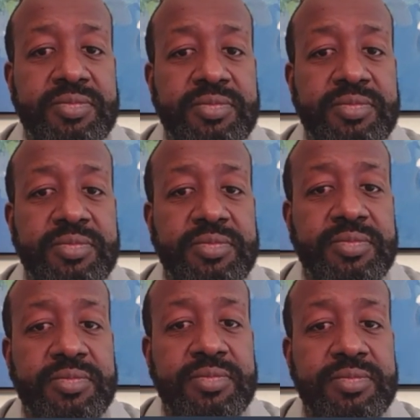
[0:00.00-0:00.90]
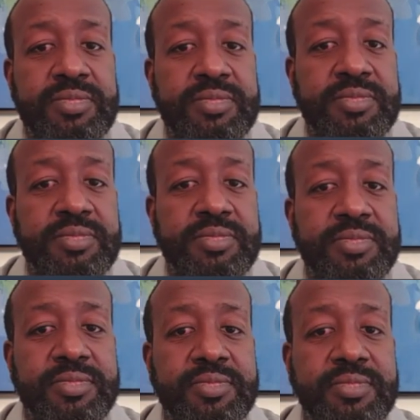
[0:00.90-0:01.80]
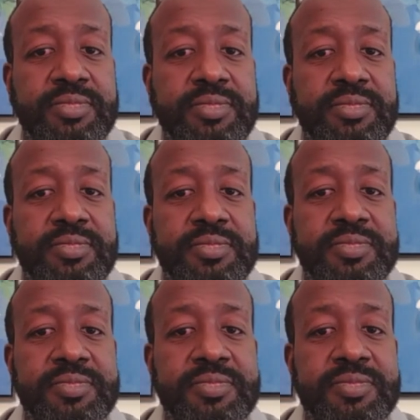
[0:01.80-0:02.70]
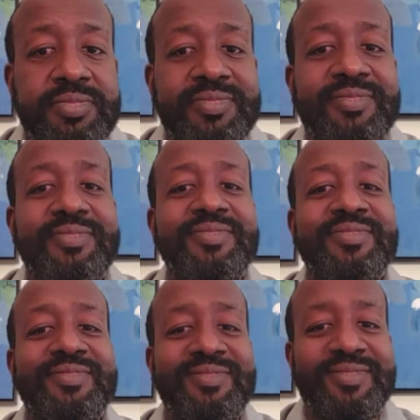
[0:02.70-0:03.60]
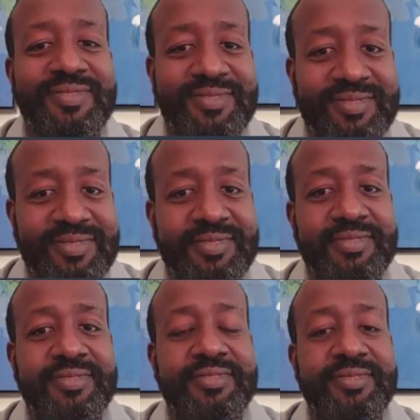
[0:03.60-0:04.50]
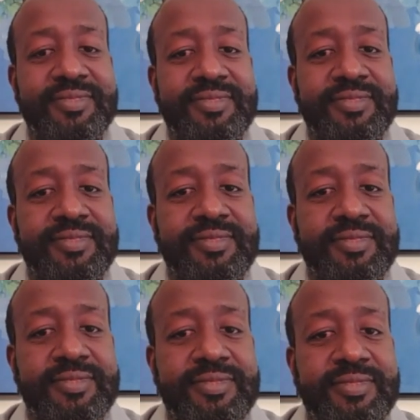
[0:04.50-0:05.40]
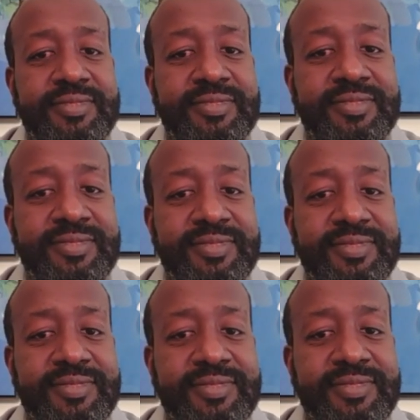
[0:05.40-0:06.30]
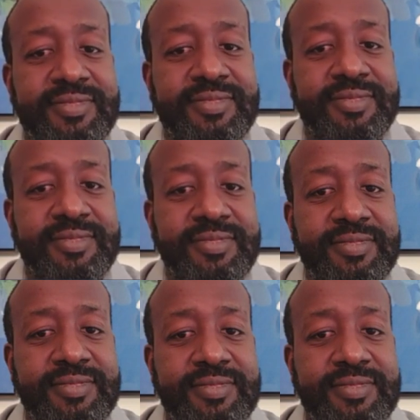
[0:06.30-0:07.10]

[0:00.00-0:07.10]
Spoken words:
(not speaking)